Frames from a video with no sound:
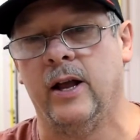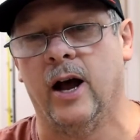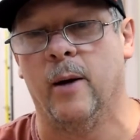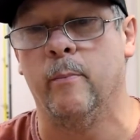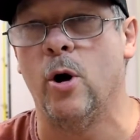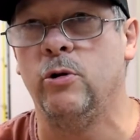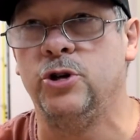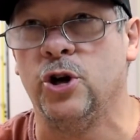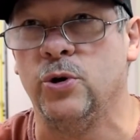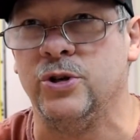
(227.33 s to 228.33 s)

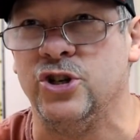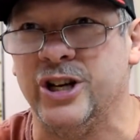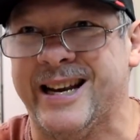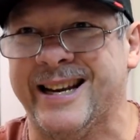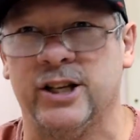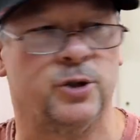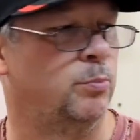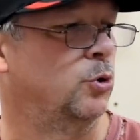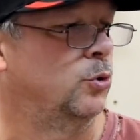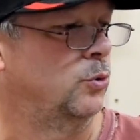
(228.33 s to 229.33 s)
Mojo jigging
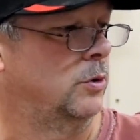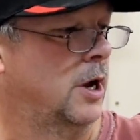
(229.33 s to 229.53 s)
spoon.